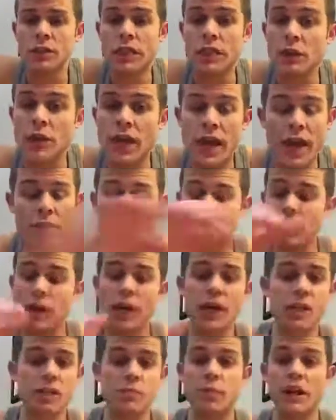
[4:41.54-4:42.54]
They look at every
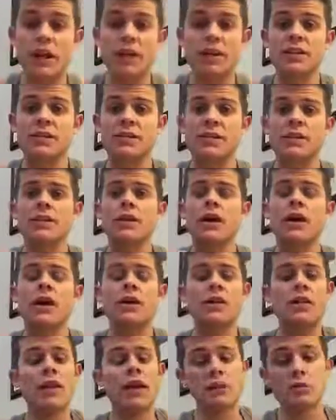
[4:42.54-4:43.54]
aspect,
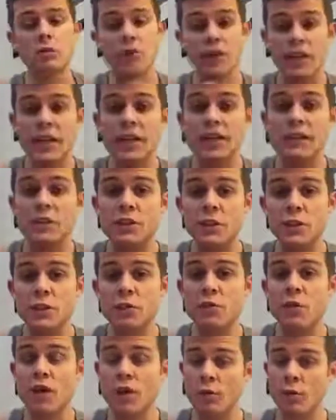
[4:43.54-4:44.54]
and that's what you need to
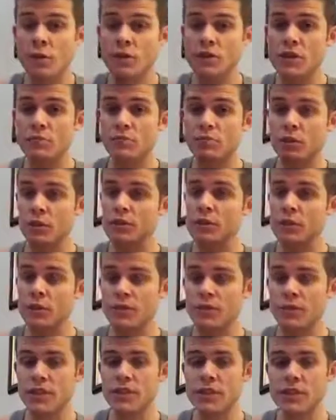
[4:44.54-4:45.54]
do when you want to improve
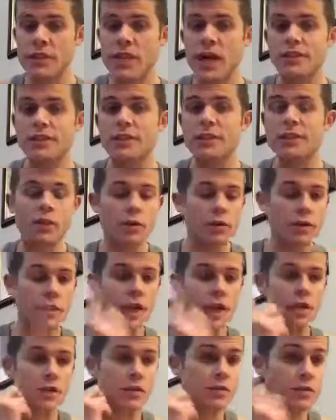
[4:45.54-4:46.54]
something as an athlete. You
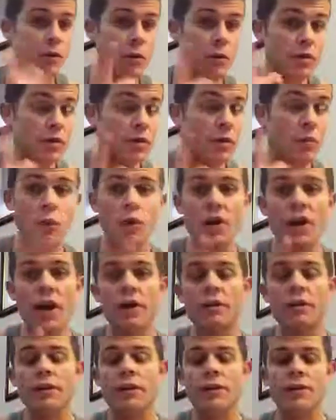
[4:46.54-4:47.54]
can't just focus on one
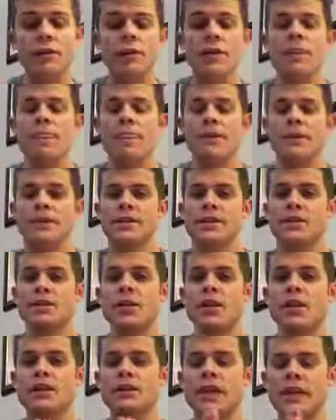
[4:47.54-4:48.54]
area.
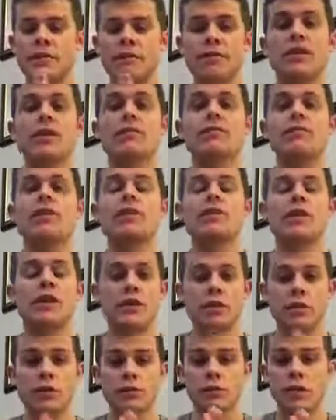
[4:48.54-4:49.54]
So I definitely feel they
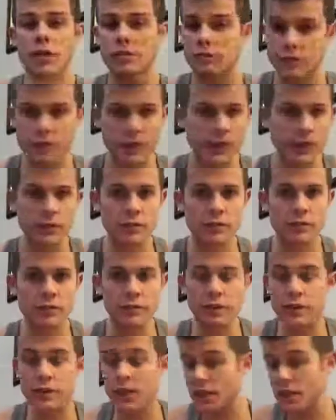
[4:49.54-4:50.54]
cover everything
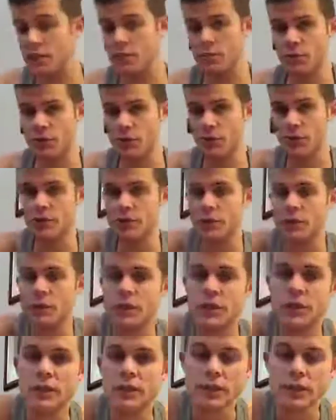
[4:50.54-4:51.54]
that needs to be covered.